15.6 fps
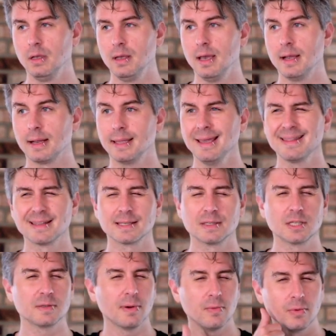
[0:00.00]
And again, this has
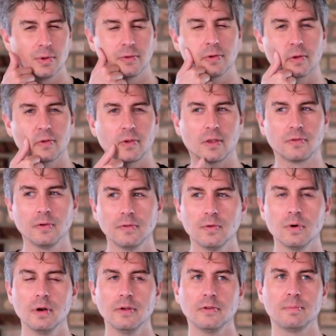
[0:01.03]
just been really successful
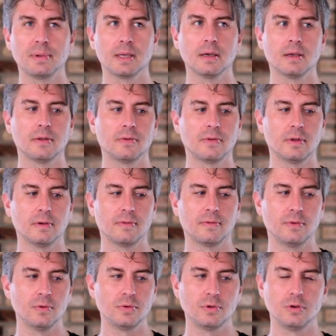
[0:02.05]
for us because if
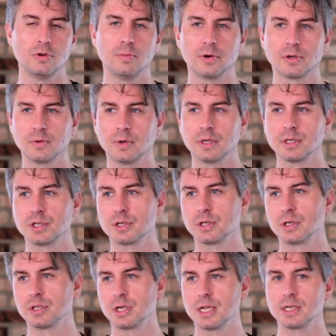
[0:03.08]
YouTube or
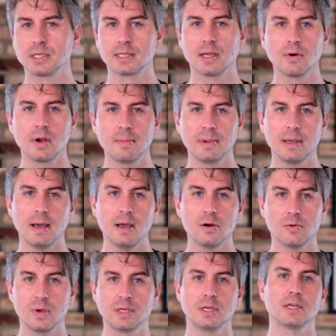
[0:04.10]
Twitch changes their API
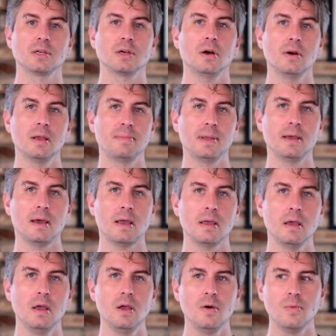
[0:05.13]
or we change our API,
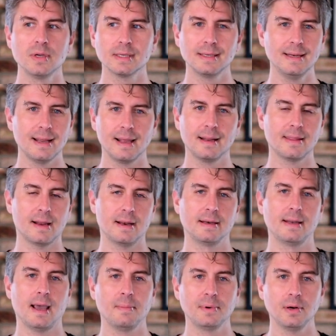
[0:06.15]
we just need to edit that
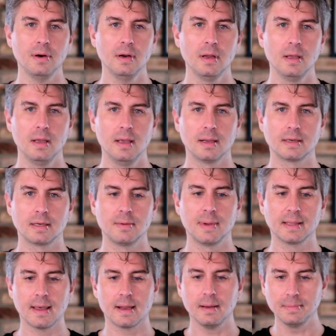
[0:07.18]
adapter to
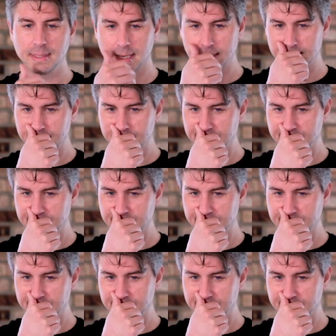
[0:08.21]
make that update.